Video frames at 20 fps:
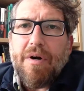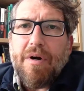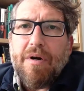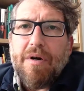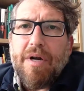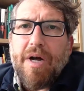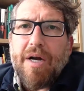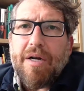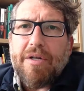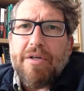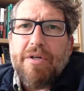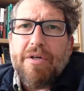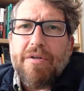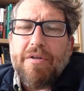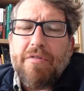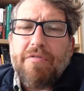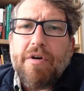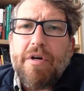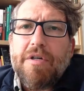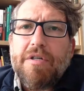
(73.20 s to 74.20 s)
are not
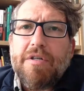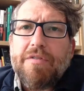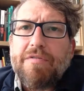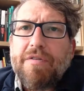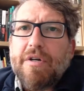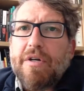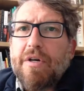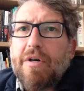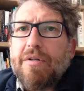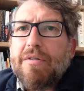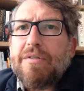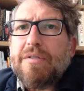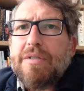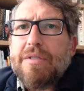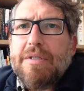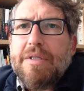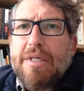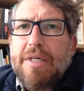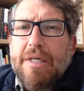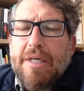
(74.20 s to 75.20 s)
good. They're very difficult.
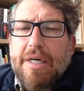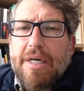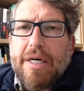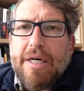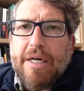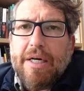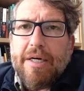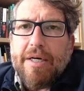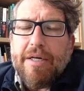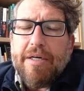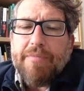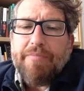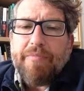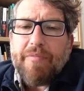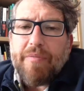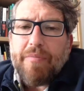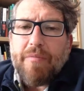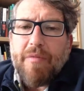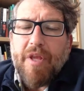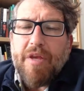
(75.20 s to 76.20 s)

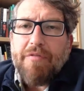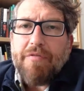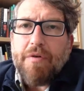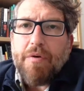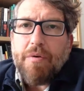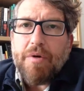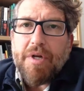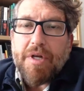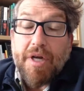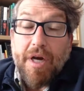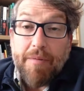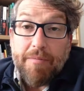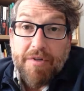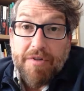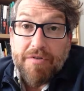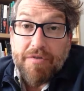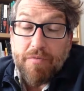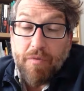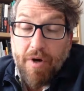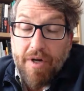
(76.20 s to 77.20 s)
If you were to come
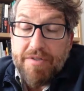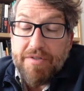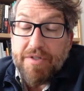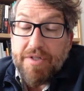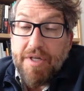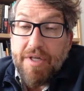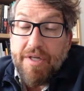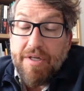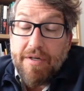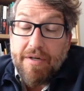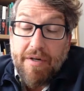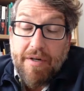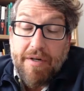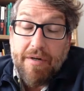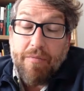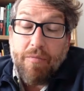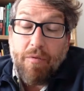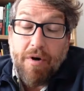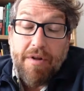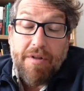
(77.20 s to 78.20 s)
to
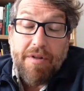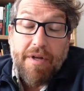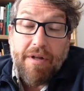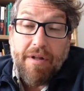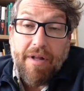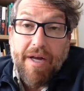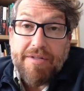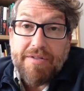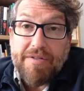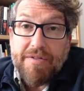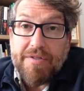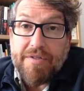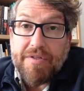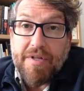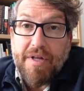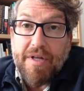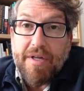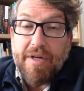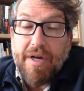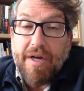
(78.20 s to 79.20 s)
Swansea, one of the classes
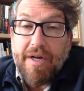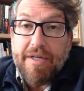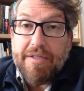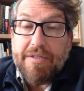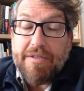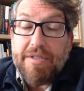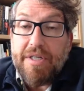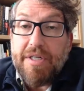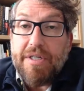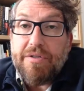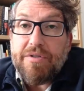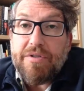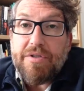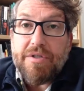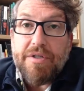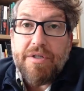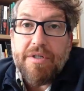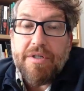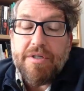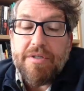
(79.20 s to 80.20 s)
that I
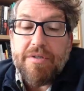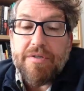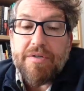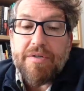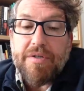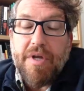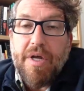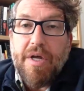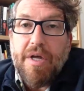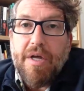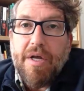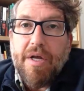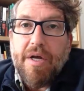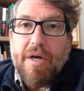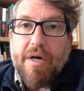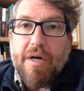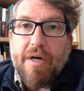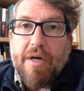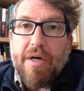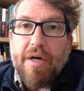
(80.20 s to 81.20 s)
teach is
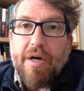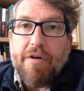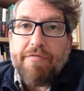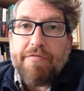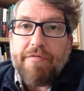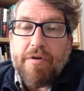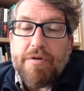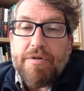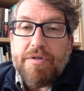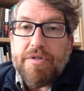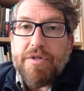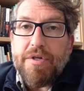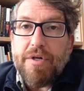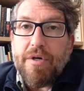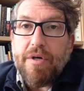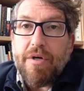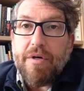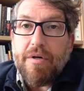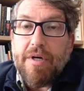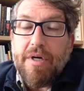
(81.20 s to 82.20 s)
a
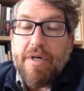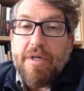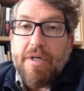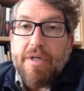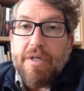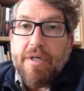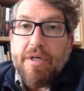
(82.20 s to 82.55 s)
first-year